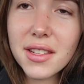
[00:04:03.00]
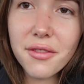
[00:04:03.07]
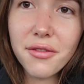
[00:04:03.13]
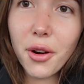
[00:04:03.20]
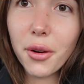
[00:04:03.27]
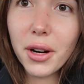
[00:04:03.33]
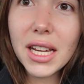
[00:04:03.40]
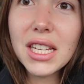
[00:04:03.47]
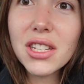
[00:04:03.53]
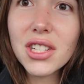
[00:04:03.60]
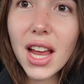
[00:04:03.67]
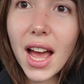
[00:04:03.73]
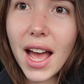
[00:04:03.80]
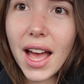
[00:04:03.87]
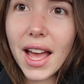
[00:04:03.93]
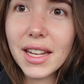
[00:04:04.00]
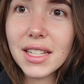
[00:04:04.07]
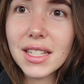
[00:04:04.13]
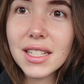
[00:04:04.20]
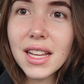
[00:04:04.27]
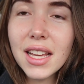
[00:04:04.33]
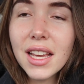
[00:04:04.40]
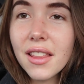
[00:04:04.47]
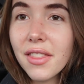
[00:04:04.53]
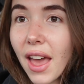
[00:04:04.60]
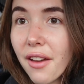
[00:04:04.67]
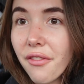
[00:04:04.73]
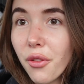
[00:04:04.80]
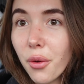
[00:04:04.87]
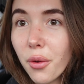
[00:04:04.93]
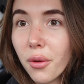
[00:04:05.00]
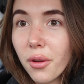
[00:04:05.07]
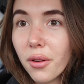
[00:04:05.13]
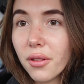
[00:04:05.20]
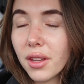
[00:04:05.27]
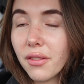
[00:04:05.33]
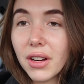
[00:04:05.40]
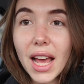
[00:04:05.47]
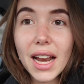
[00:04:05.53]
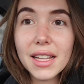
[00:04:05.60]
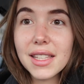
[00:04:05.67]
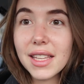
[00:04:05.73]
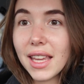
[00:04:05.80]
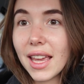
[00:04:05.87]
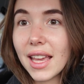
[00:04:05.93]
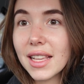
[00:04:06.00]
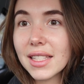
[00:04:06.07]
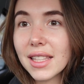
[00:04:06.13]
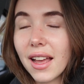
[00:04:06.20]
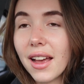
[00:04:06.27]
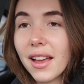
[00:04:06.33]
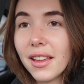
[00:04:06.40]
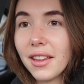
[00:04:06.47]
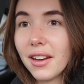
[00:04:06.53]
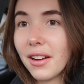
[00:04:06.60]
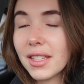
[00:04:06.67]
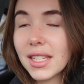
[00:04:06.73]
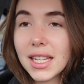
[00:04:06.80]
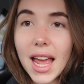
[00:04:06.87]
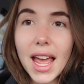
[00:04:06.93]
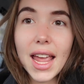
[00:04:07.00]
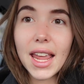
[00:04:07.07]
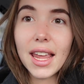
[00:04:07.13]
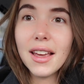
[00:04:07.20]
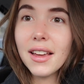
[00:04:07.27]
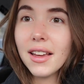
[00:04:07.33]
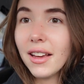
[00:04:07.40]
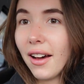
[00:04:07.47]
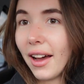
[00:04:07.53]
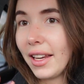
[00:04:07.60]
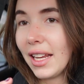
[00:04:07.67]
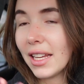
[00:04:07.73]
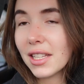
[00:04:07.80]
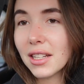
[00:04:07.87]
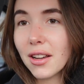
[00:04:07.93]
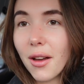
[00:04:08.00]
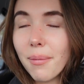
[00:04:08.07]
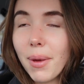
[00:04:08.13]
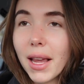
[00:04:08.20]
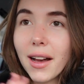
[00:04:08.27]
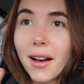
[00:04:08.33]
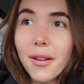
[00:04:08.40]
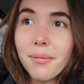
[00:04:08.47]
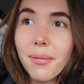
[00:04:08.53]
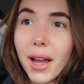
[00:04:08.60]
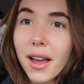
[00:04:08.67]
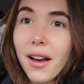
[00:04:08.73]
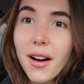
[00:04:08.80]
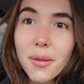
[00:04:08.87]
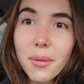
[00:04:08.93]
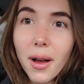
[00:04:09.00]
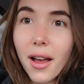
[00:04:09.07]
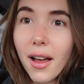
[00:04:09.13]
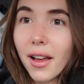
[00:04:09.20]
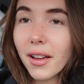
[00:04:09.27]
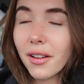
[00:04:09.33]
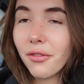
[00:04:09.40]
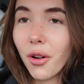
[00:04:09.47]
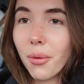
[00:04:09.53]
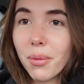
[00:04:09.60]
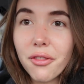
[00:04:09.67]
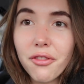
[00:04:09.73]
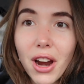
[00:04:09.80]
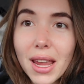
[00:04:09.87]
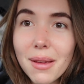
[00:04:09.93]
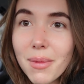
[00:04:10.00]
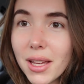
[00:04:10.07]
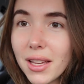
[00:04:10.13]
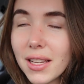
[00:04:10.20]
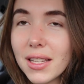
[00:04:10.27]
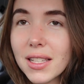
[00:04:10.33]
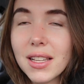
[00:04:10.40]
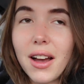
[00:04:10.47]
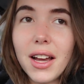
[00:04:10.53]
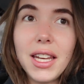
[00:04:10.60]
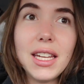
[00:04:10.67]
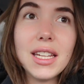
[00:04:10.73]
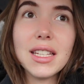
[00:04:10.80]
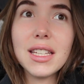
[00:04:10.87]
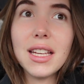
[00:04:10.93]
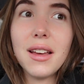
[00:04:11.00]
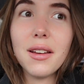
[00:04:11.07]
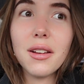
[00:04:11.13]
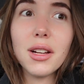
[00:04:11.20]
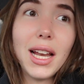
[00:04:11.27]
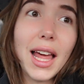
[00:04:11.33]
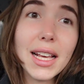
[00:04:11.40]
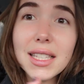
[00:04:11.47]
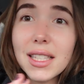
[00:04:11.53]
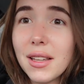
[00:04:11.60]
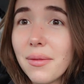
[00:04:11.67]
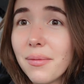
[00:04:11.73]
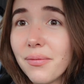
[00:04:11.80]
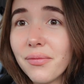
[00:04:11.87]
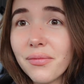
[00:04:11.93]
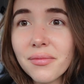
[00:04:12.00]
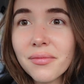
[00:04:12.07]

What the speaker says: to forage, and therefore the reality is that, you know, today I needed to go and pick up my artwork from the framers, I needed to collect some